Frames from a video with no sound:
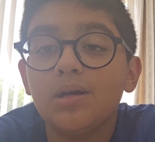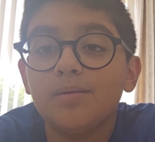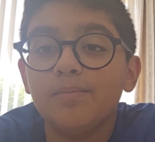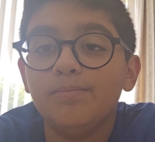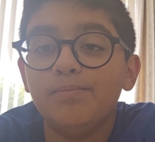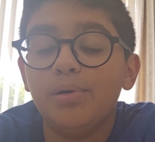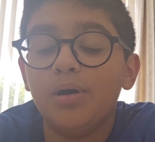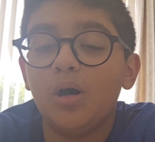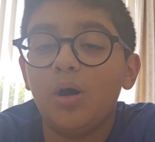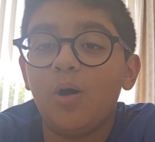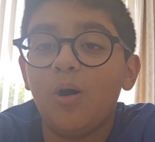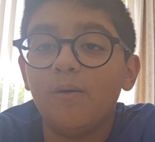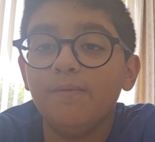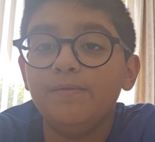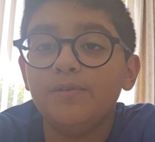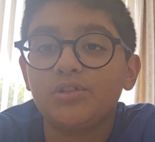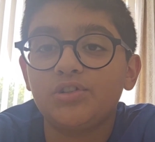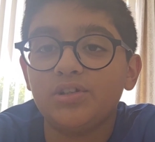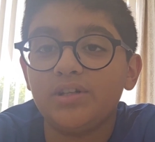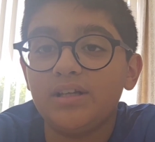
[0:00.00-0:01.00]
But
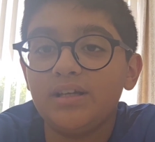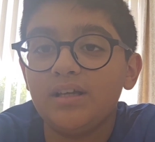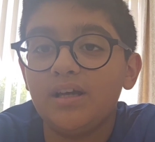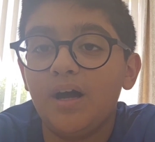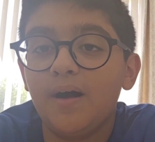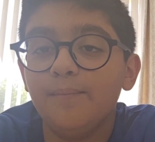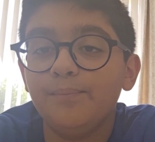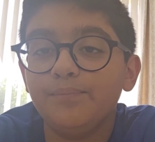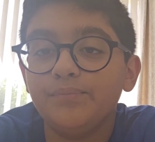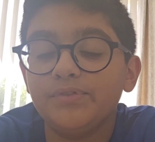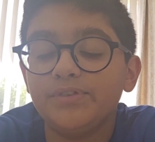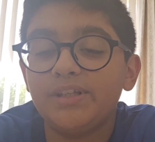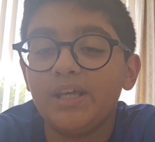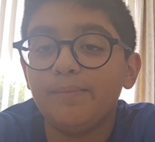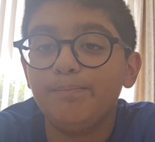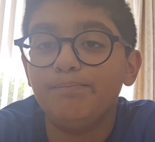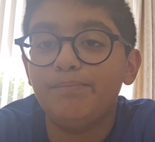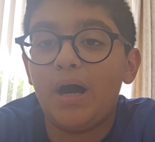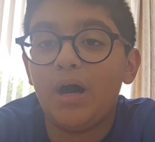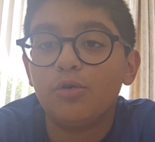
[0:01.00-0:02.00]
obviously, they
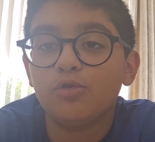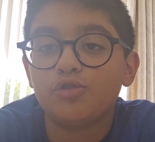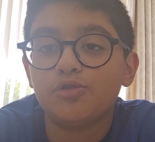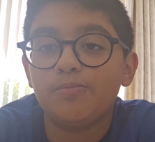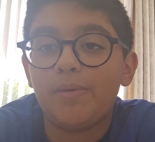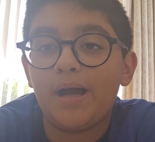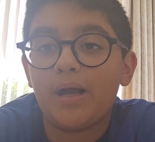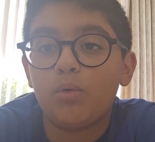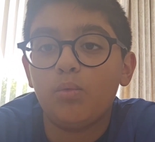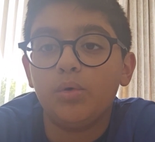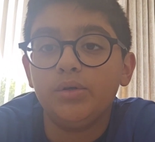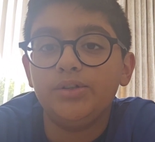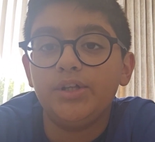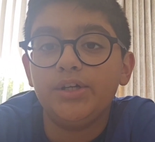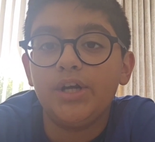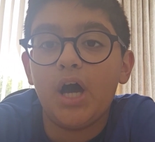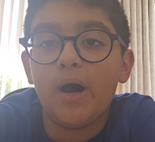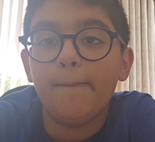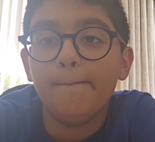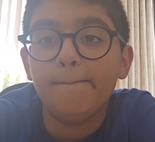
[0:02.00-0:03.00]
bounced back with
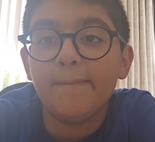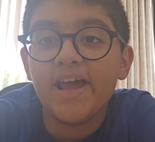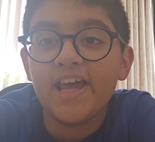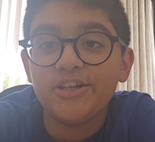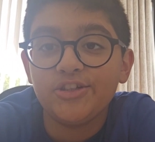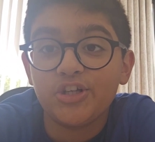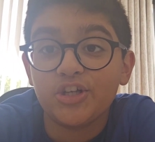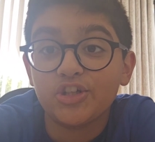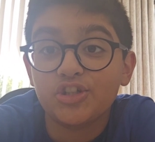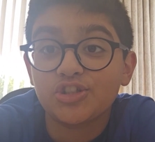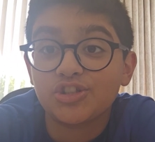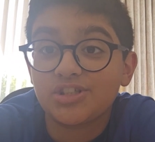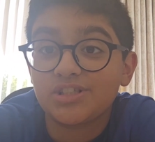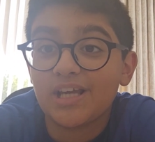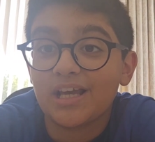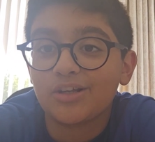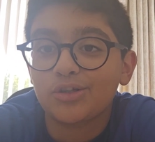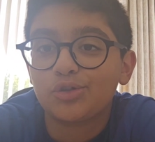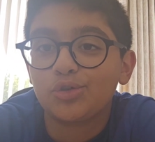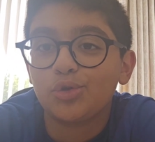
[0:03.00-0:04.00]
an amazing
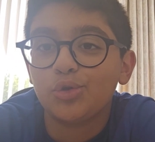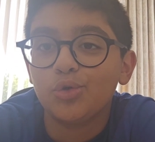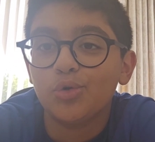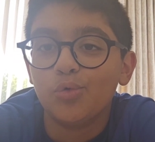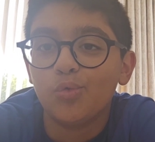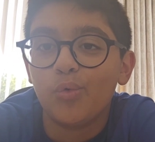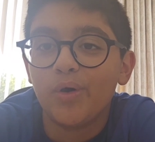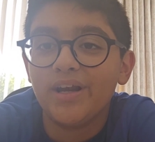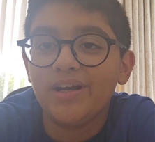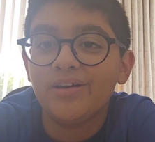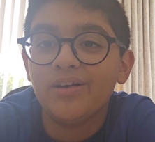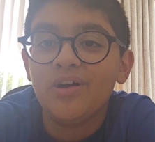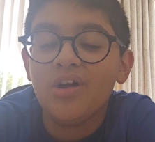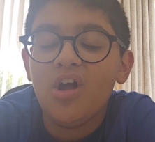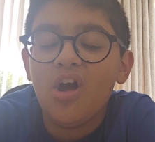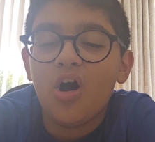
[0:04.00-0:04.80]
6-2 win